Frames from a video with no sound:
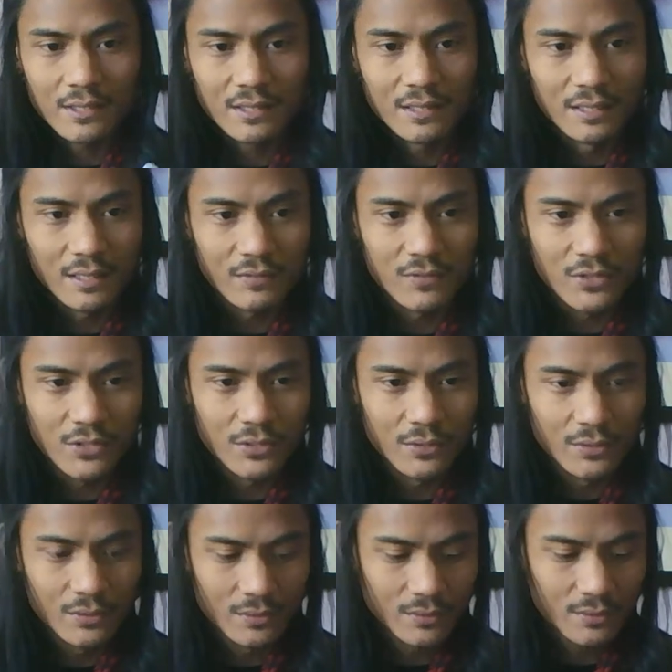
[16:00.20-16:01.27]
just gives
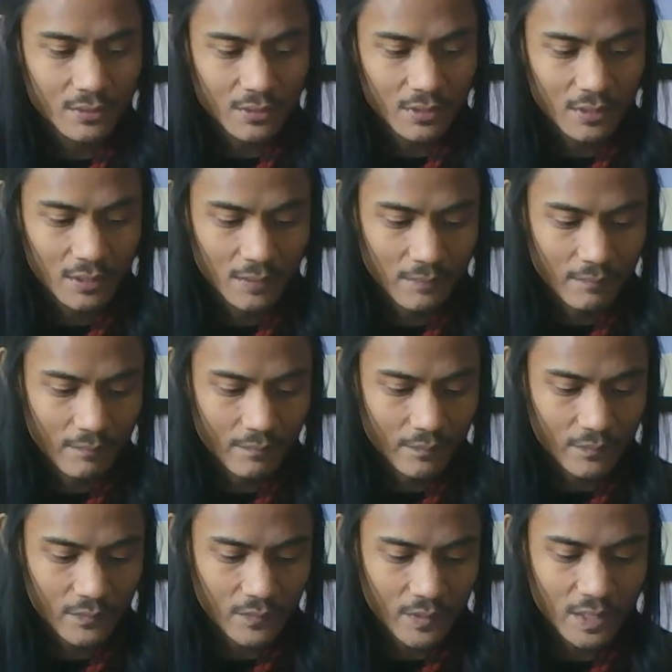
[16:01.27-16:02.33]
you
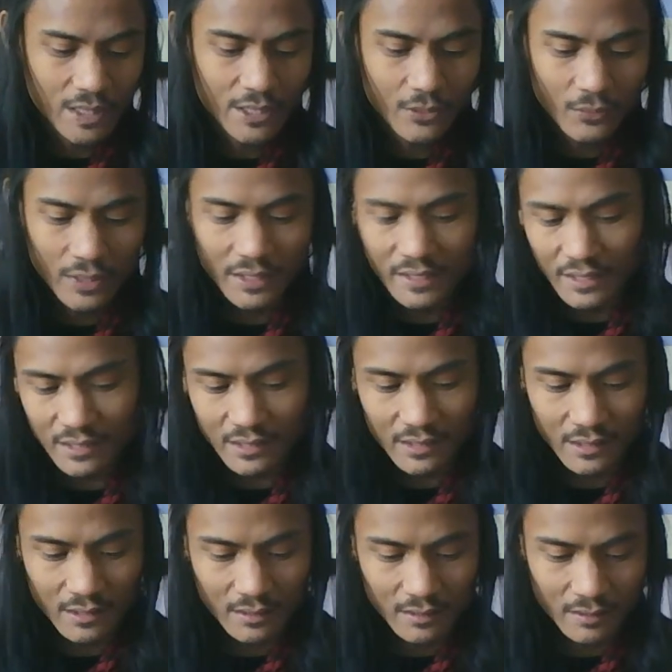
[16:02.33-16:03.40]

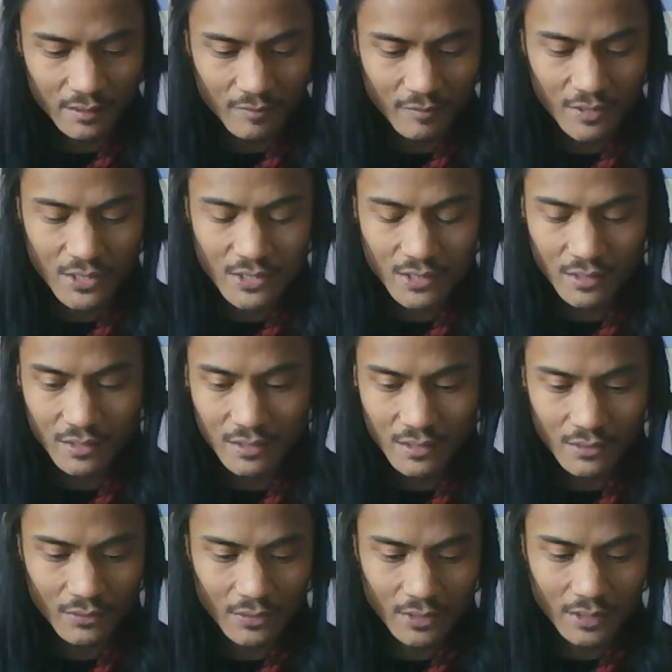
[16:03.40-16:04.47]
equidistant divisions,
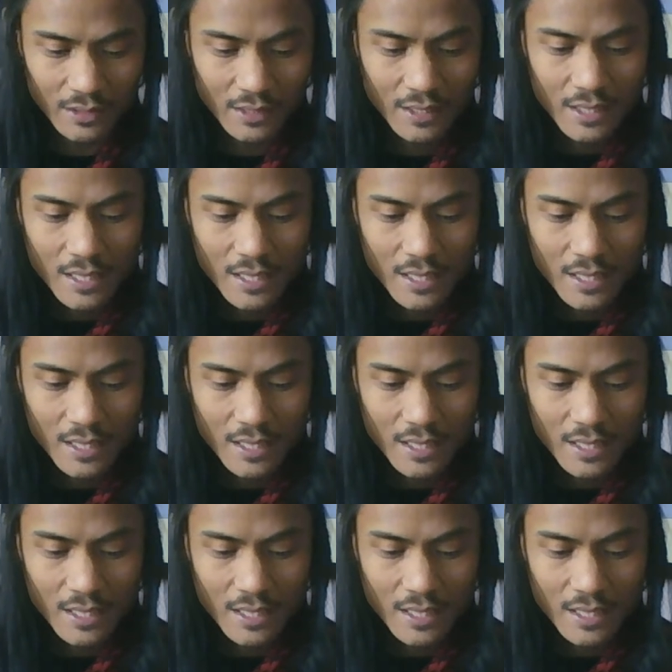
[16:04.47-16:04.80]
or